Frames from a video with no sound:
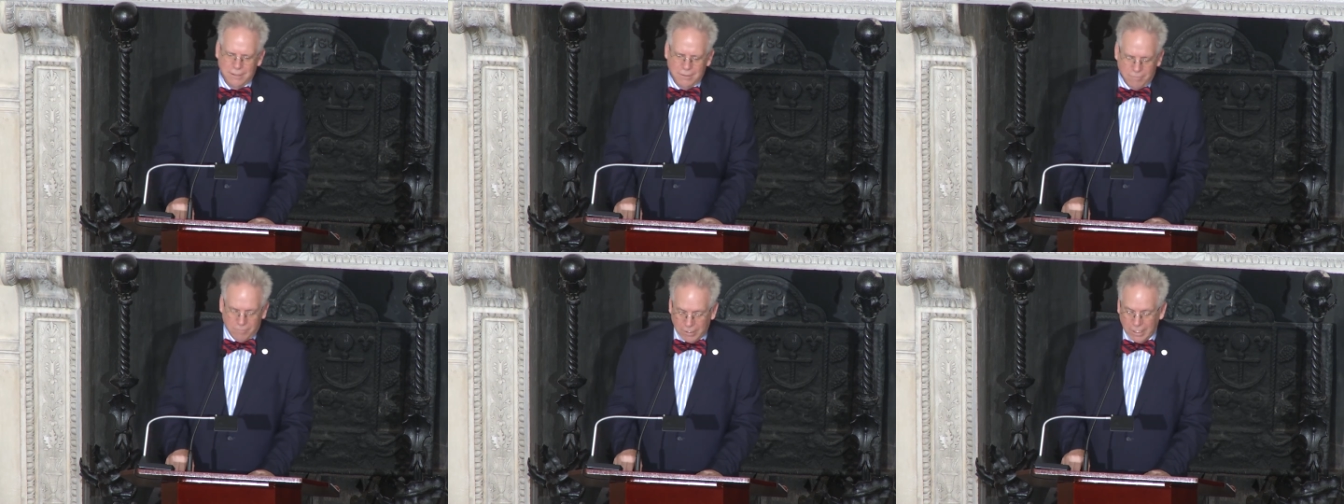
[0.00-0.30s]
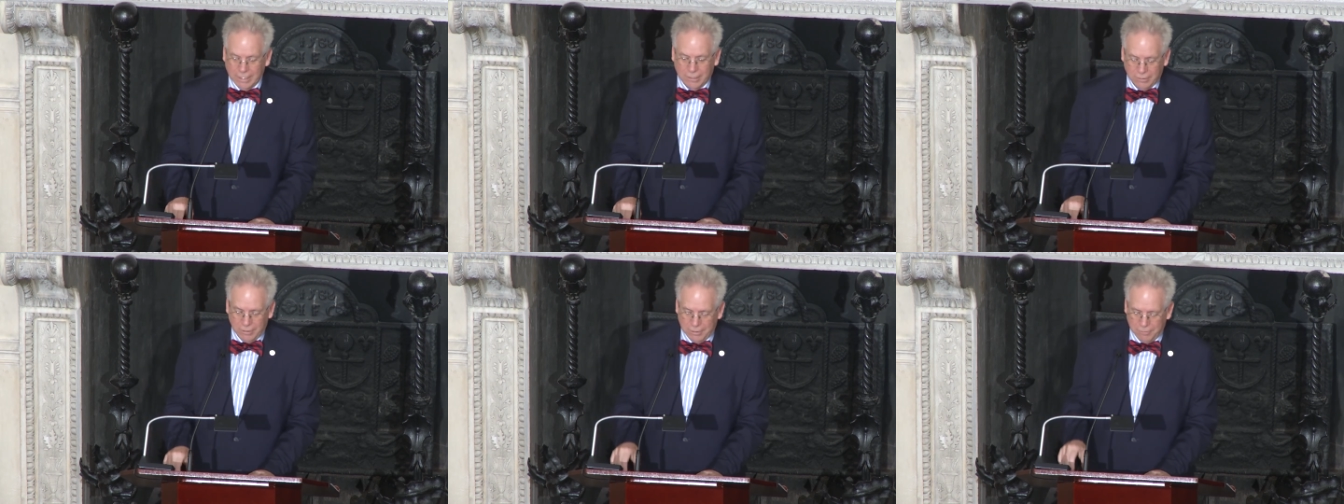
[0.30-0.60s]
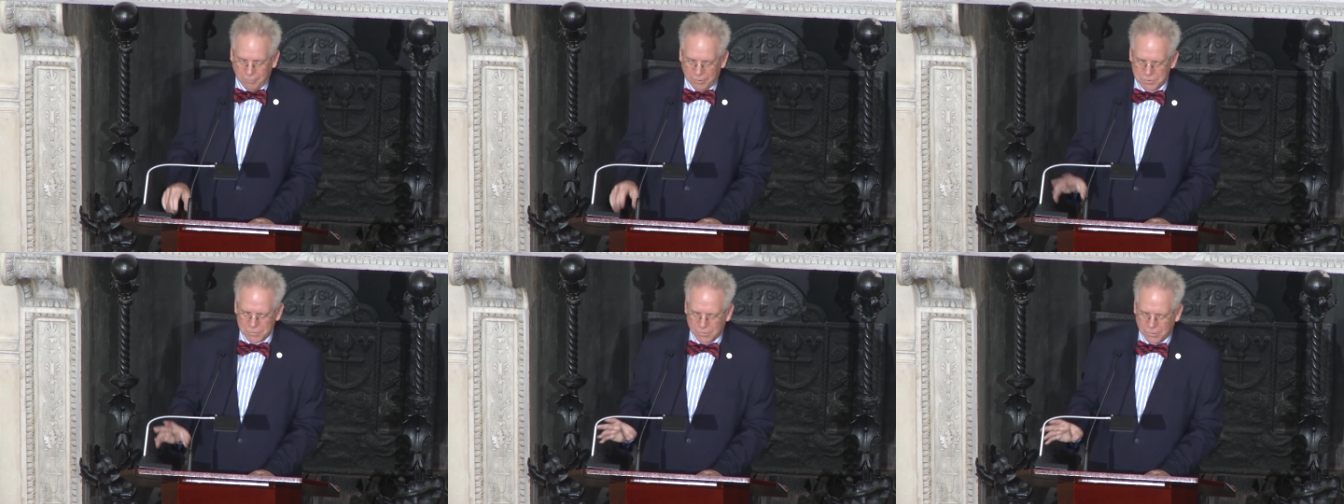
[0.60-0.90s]

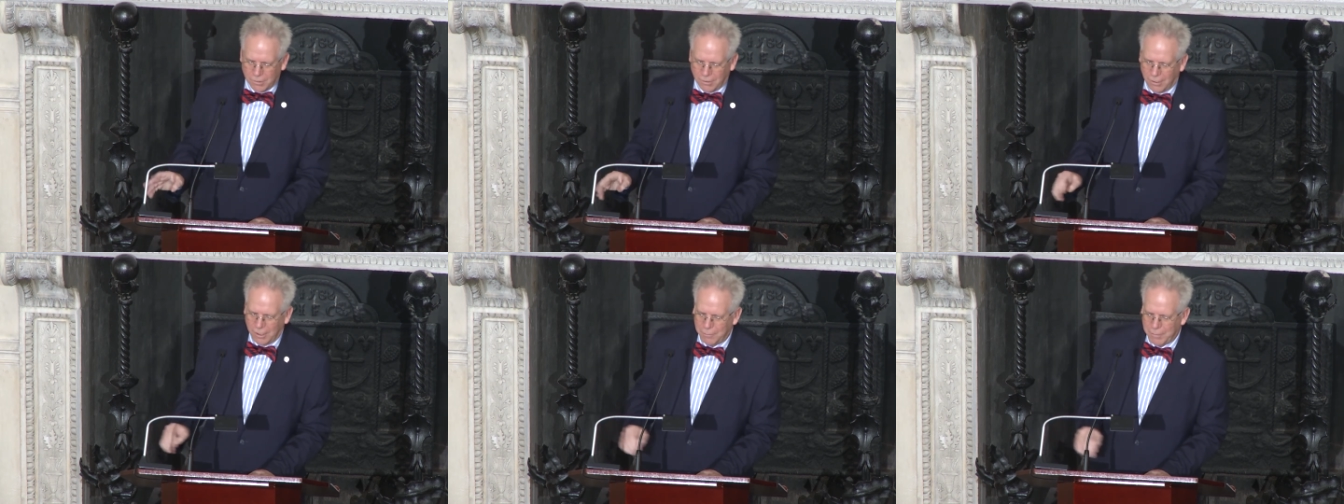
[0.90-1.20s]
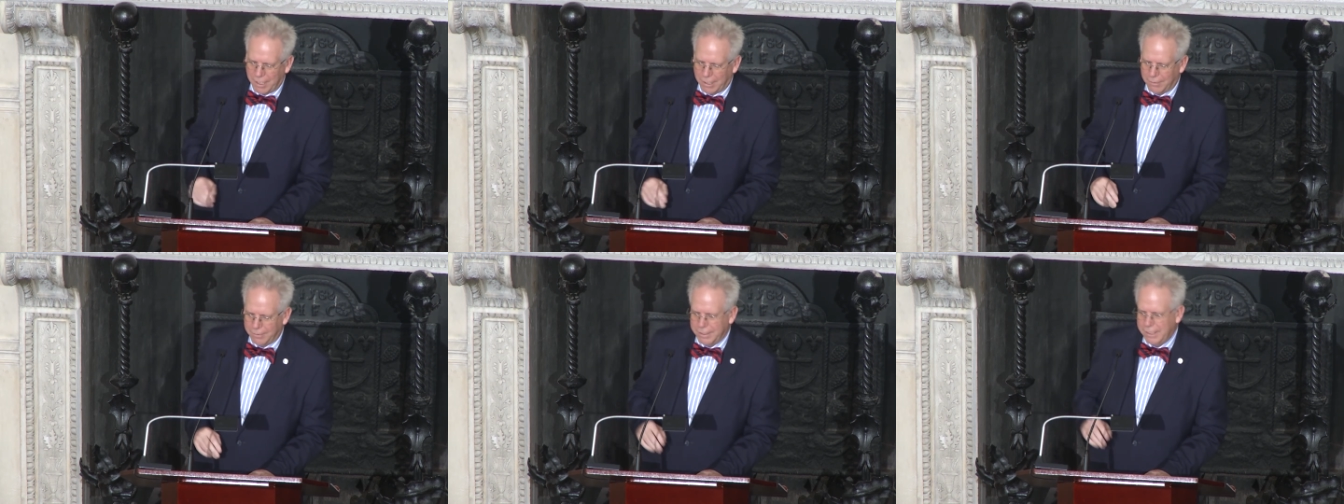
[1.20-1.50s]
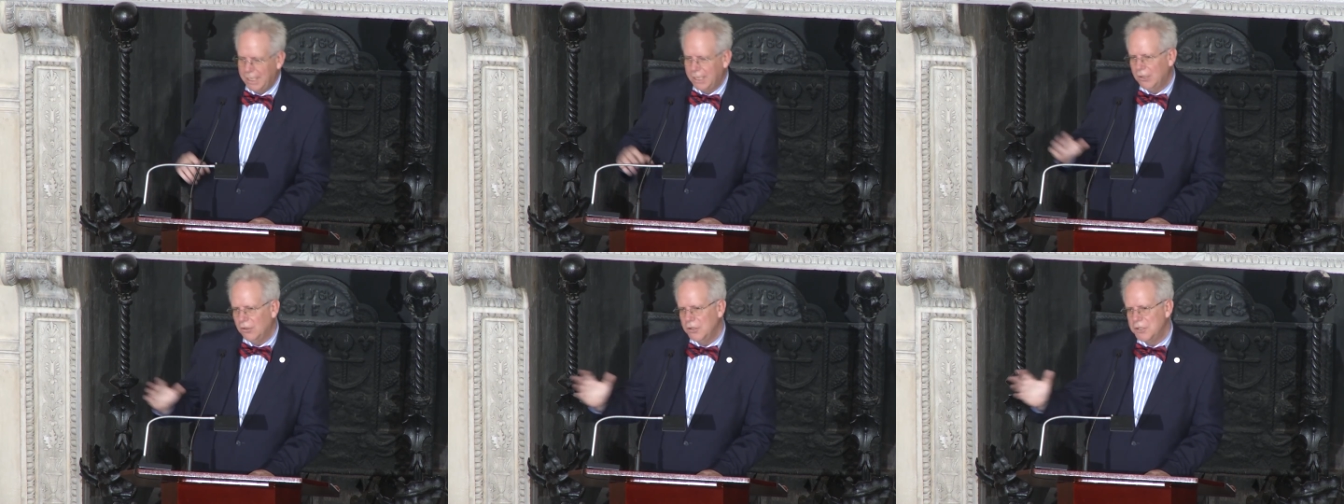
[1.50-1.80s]
Franklin was wrong about
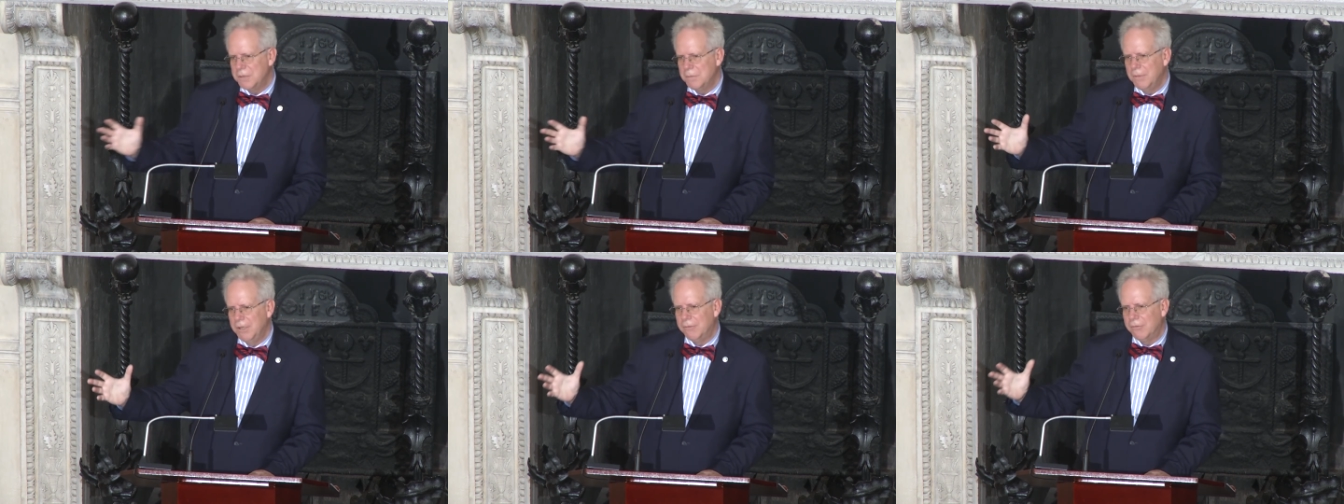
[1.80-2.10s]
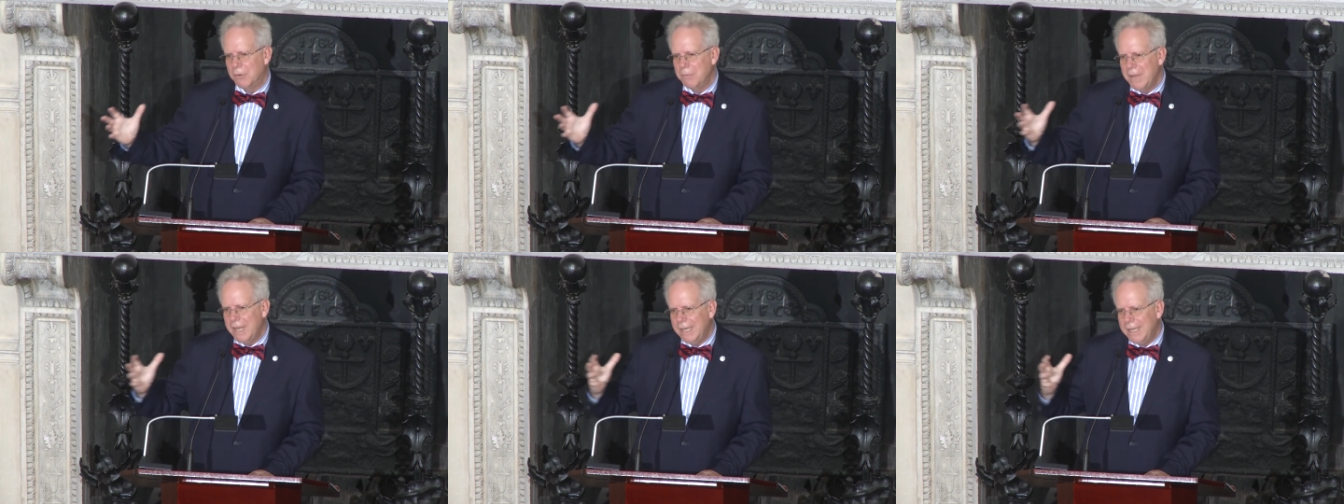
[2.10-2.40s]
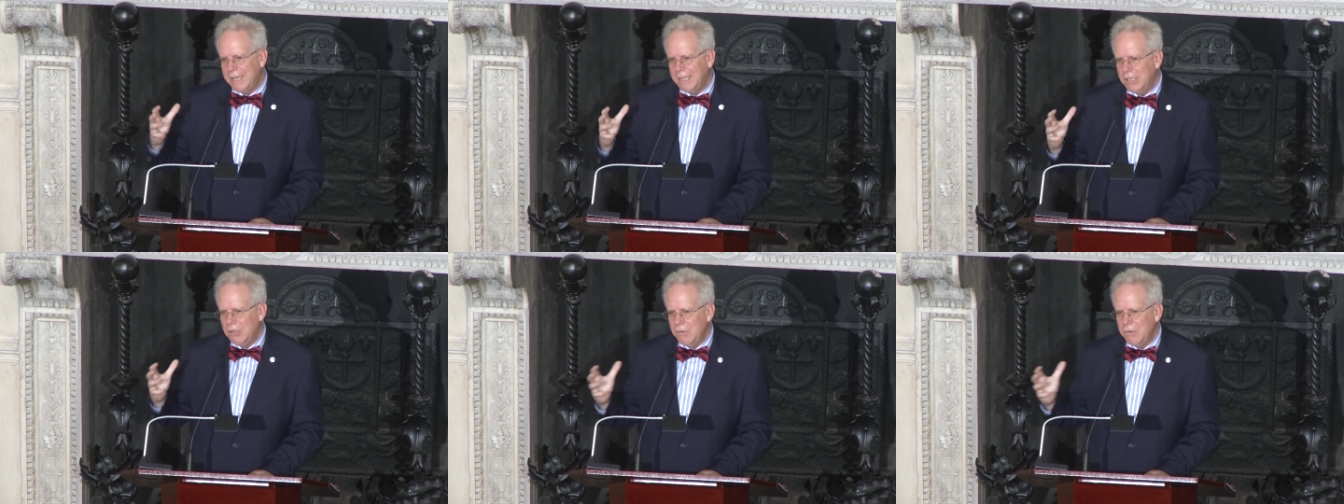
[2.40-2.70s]
Englishmen
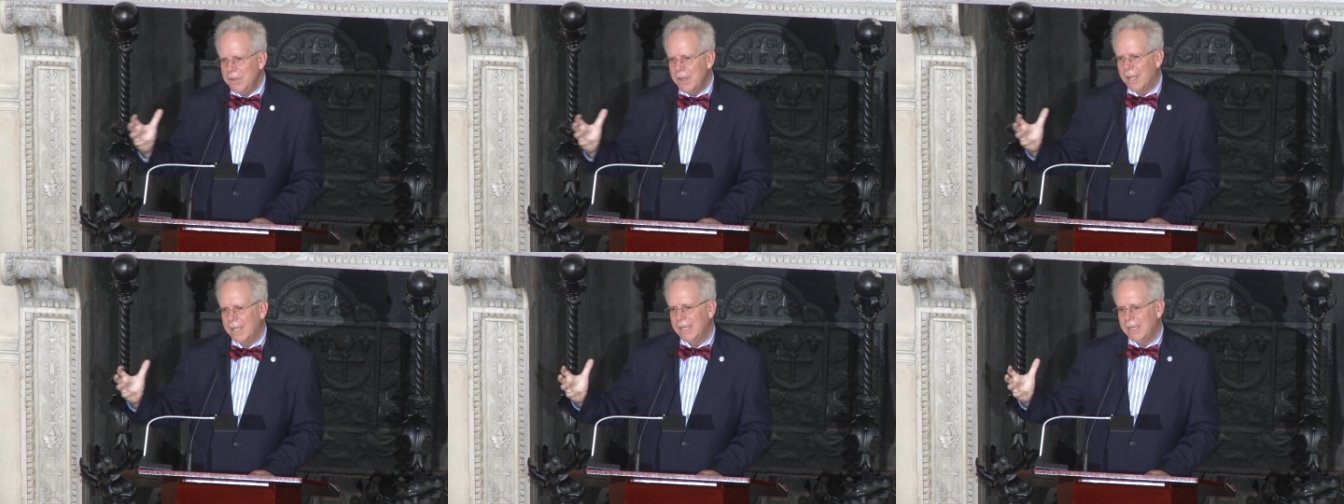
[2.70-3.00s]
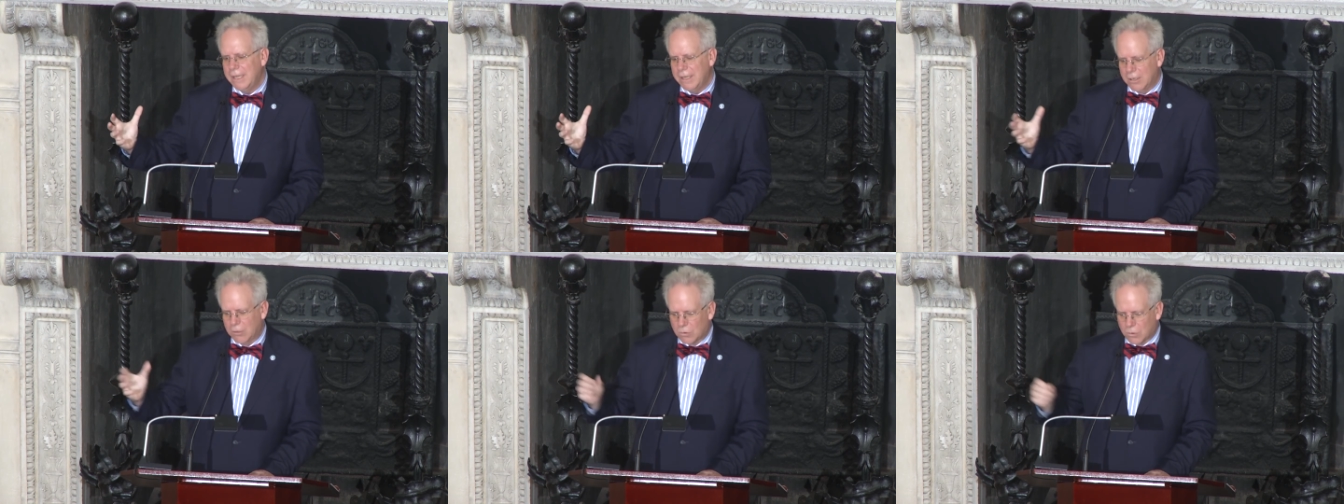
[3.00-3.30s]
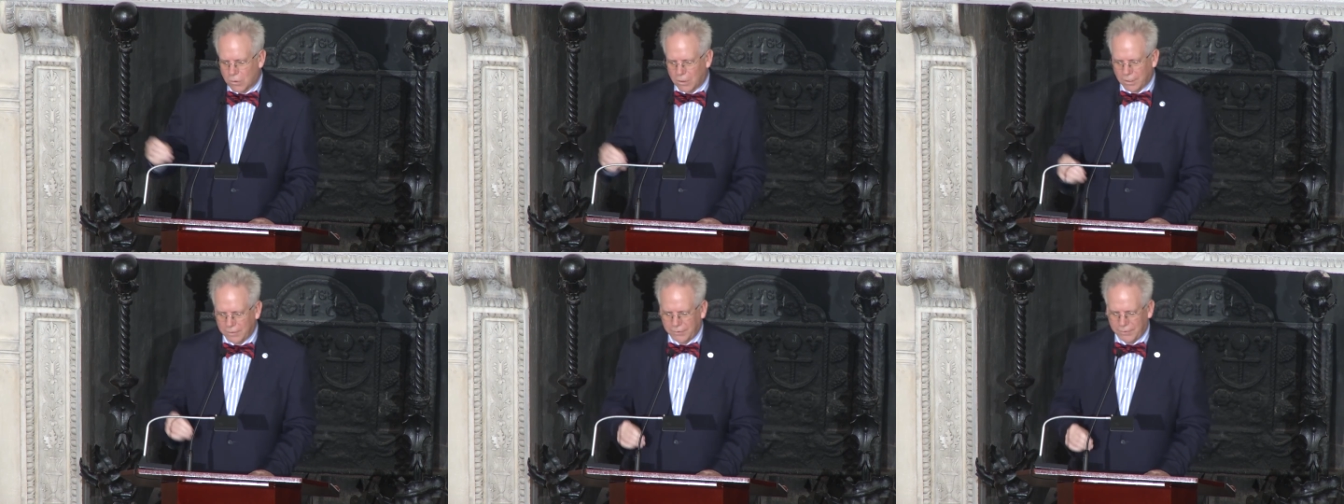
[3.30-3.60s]
remaining united
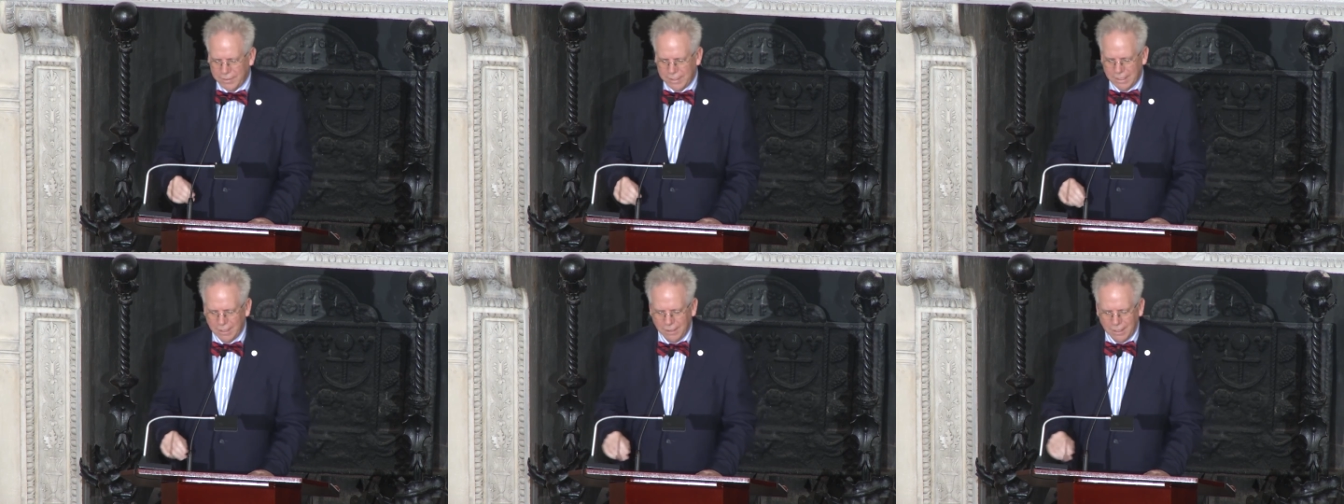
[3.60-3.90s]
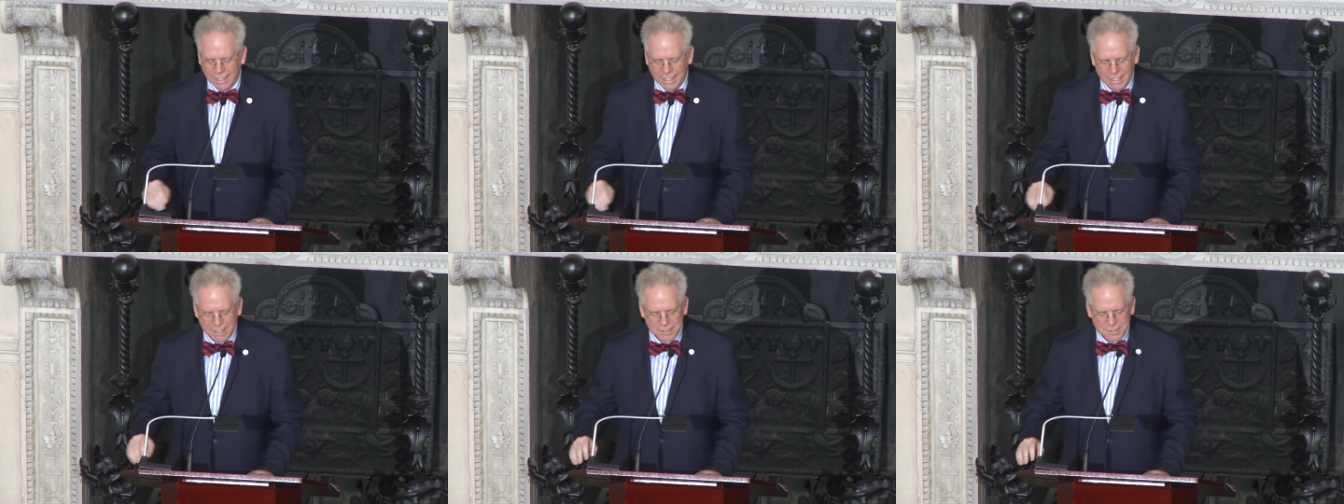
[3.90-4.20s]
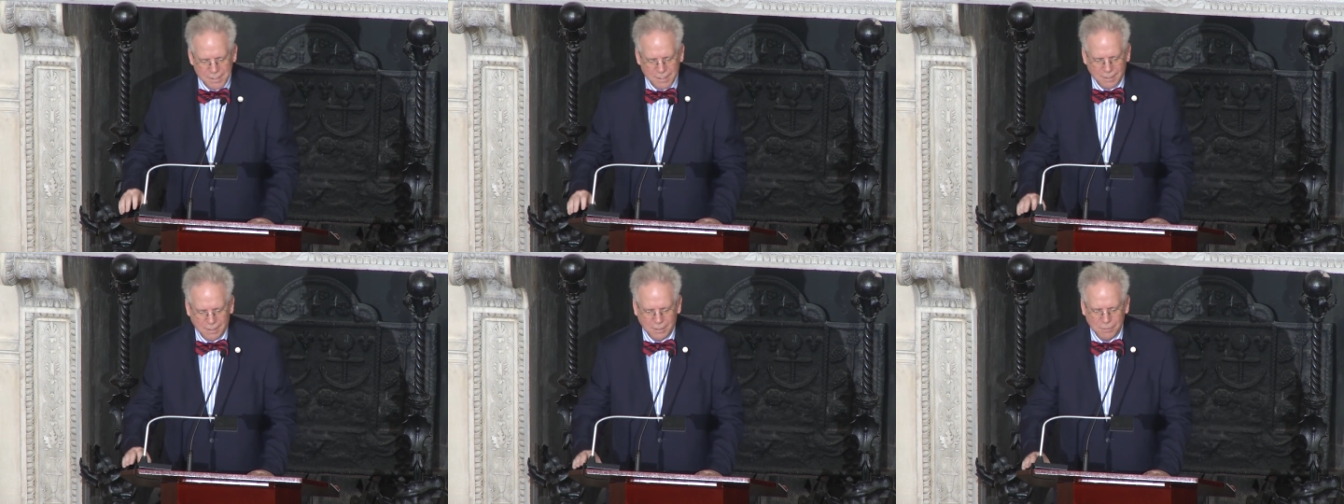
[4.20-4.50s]
across the
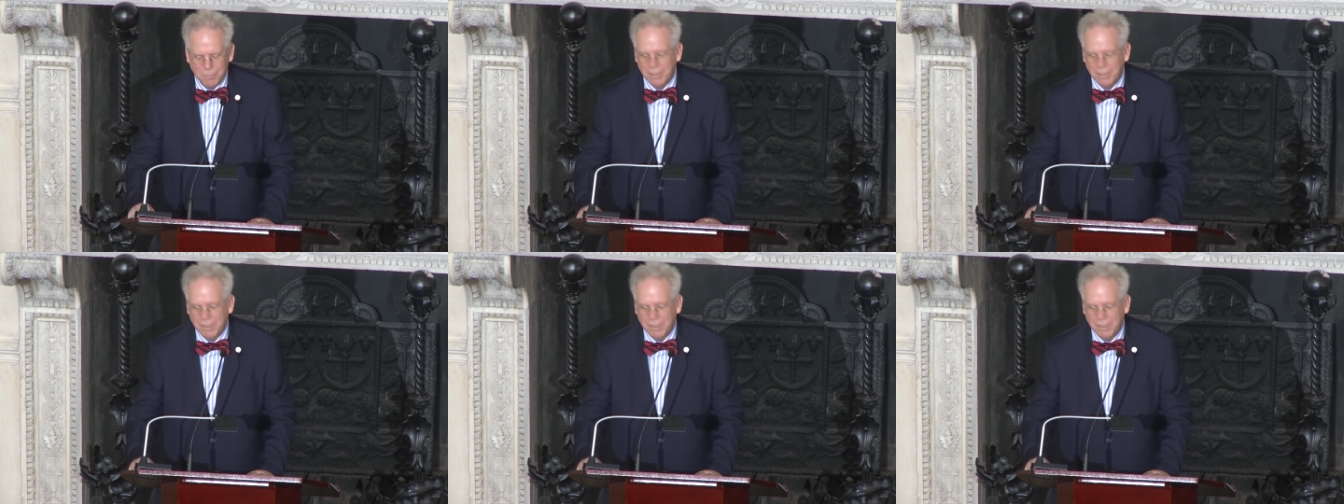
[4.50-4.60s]
Atlantic,